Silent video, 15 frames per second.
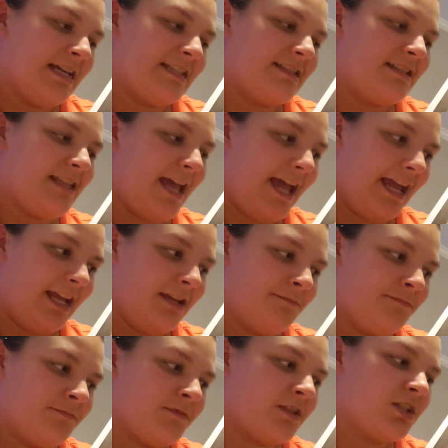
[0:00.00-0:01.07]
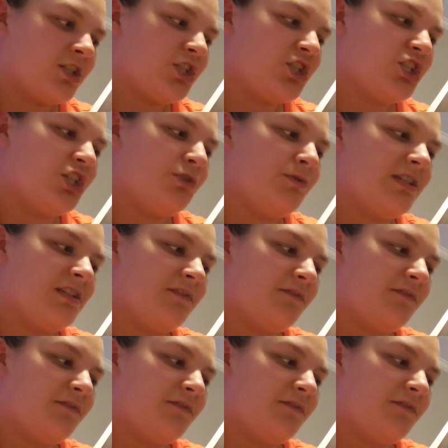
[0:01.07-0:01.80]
Today, she was